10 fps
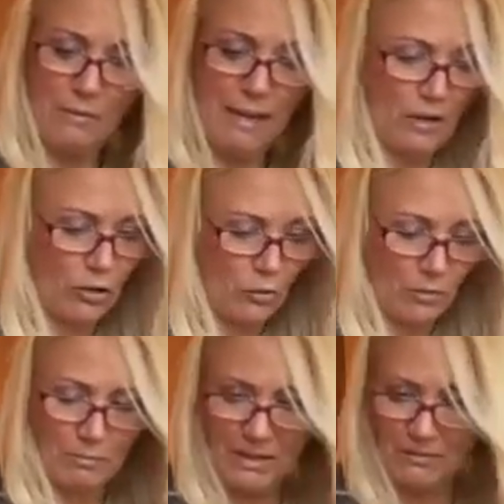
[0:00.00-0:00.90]
corned
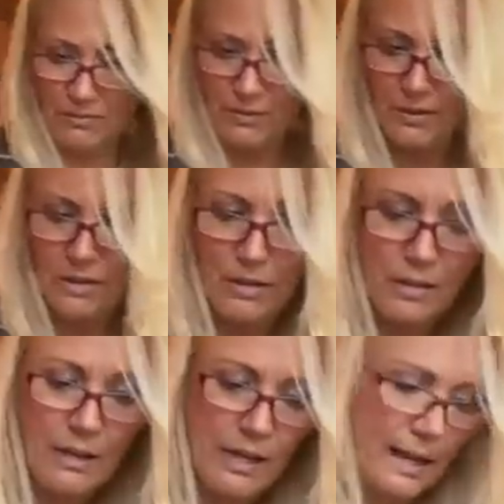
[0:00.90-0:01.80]
beef
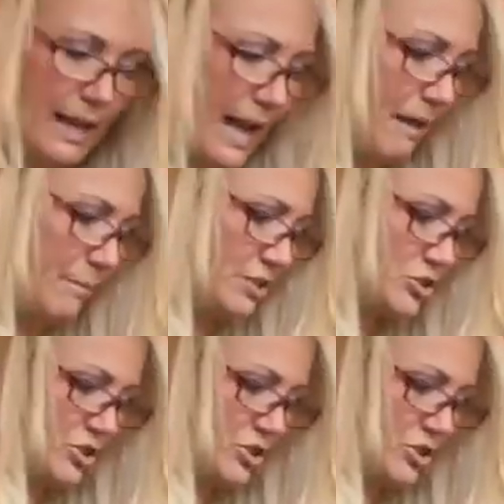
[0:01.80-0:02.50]
and cabbage.